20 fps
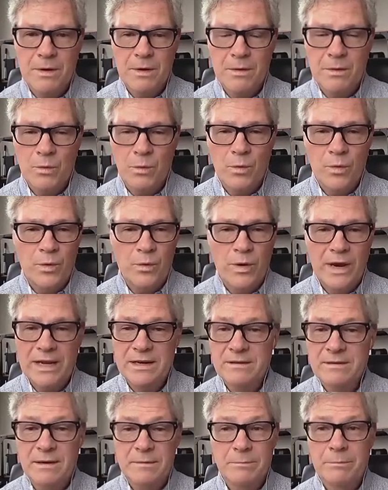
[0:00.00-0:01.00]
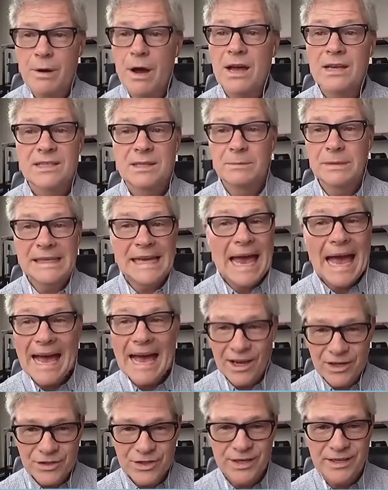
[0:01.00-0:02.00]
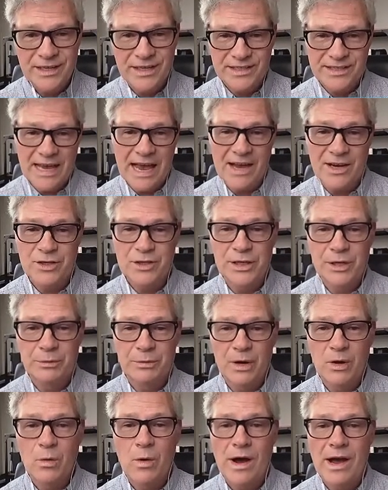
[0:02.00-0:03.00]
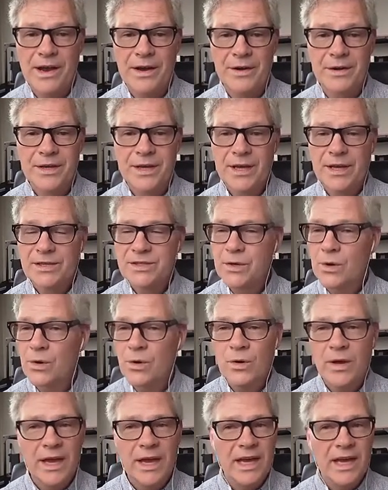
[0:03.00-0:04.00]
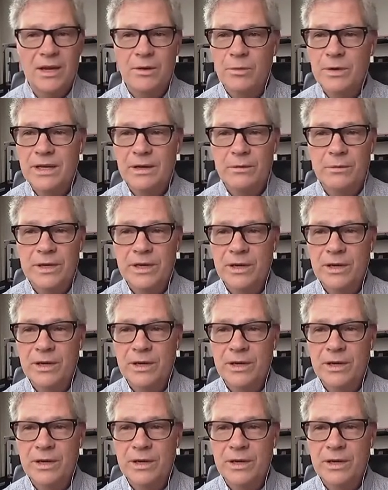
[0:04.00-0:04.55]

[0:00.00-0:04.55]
when possibly action is actually required. So okay, we've